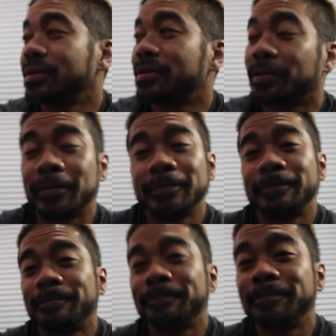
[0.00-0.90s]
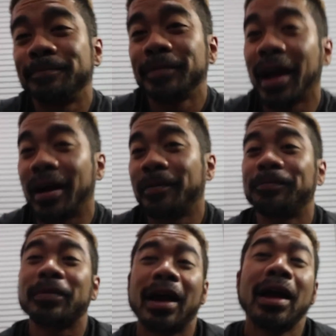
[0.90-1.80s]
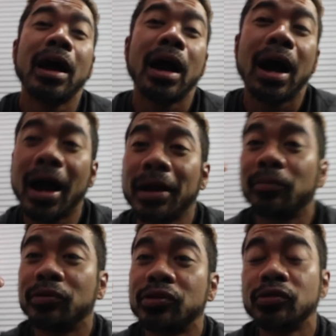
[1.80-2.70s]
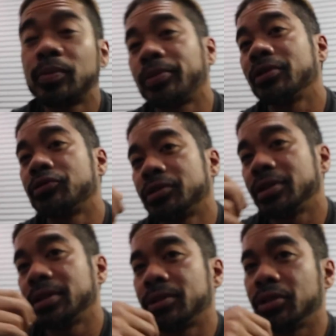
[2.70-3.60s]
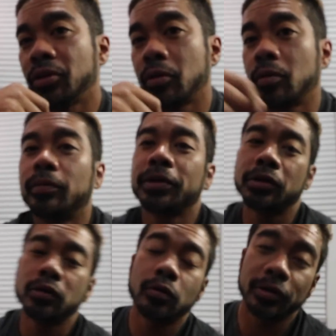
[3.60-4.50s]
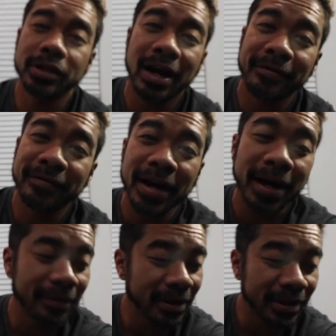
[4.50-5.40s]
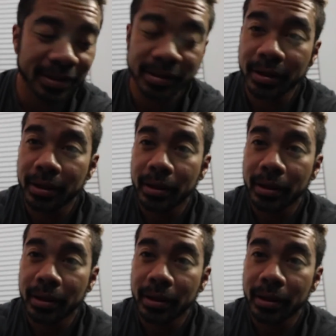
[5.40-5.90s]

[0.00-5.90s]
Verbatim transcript: So, yeah, I am super interested to know what your top five is.